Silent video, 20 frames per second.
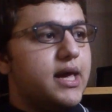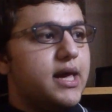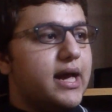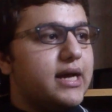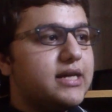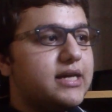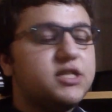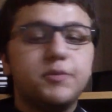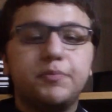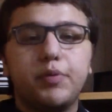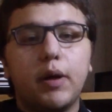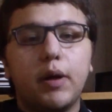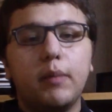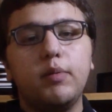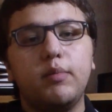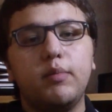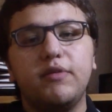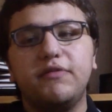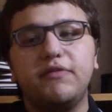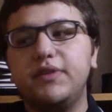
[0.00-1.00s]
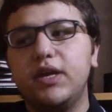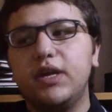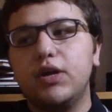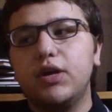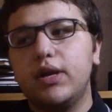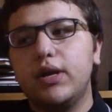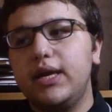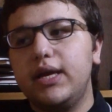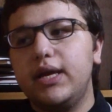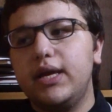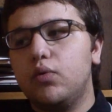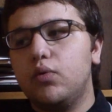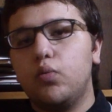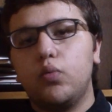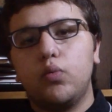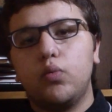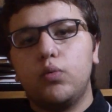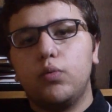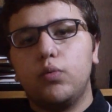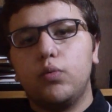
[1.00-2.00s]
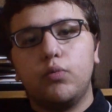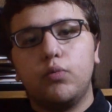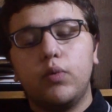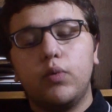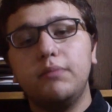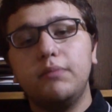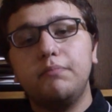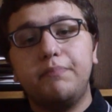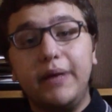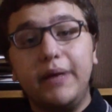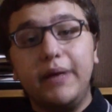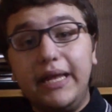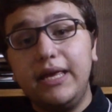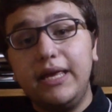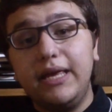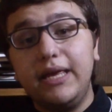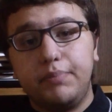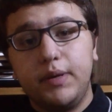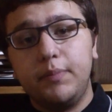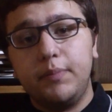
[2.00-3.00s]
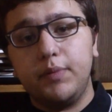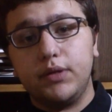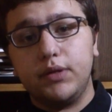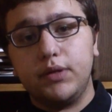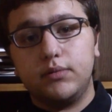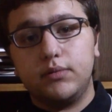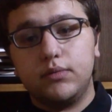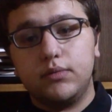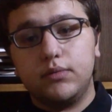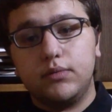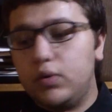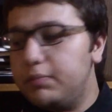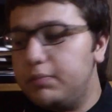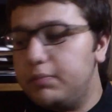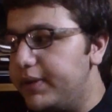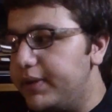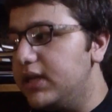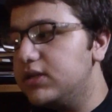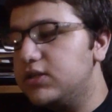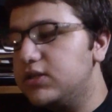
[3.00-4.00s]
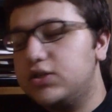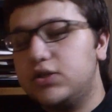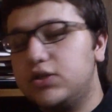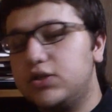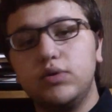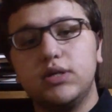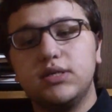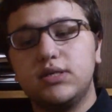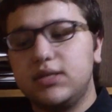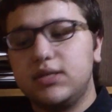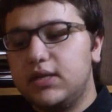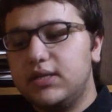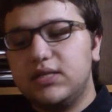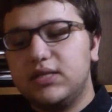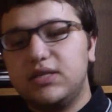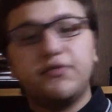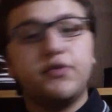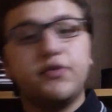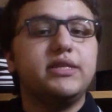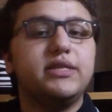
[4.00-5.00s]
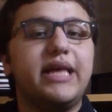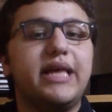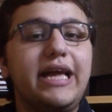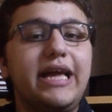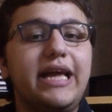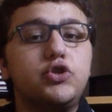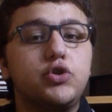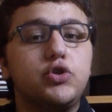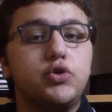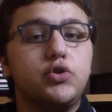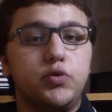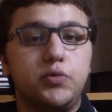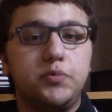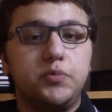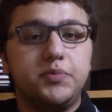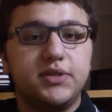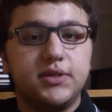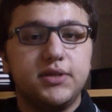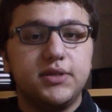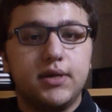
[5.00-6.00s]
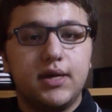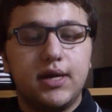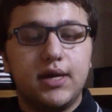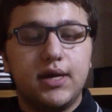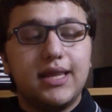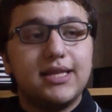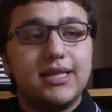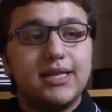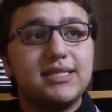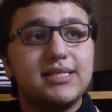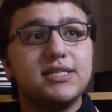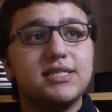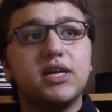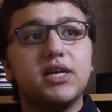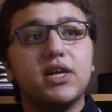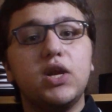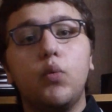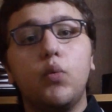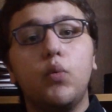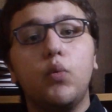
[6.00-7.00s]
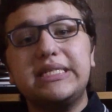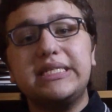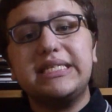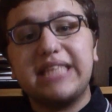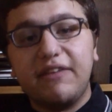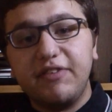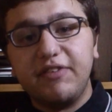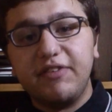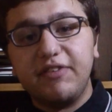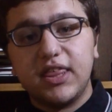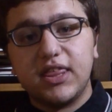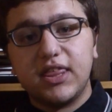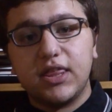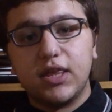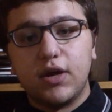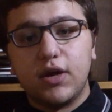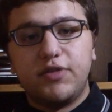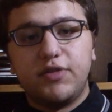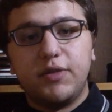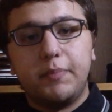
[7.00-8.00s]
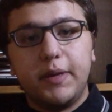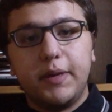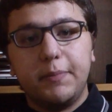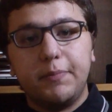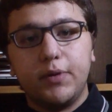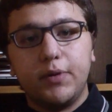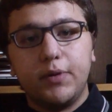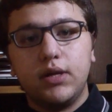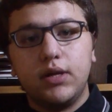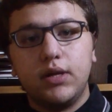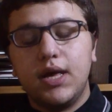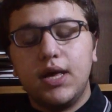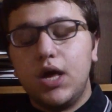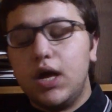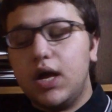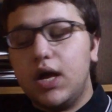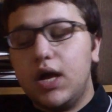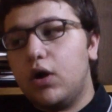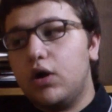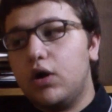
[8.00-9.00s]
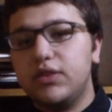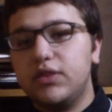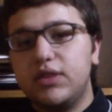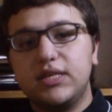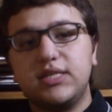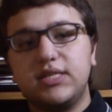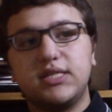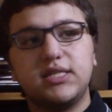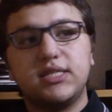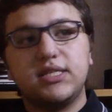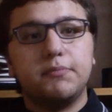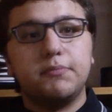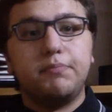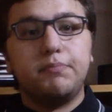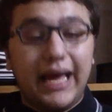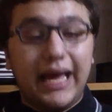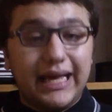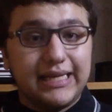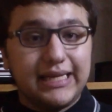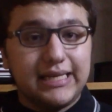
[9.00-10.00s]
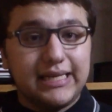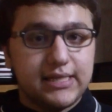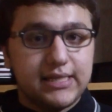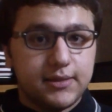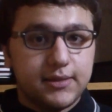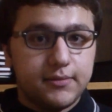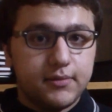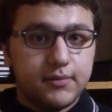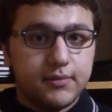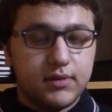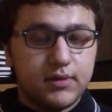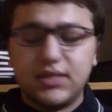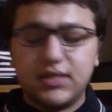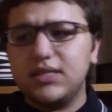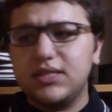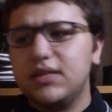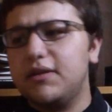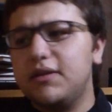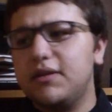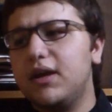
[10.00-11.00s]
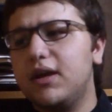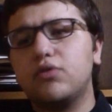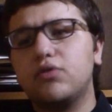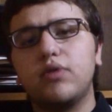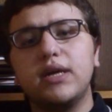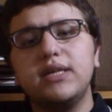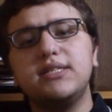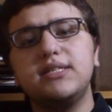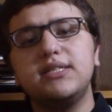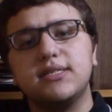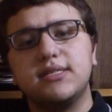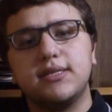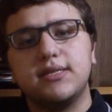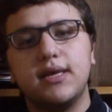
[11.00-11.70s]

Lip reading: It's a problem of nearly 1 billion people, 1 billion students in different age groups. This is nearly 1/7 of the people on this planet. This is a crisis.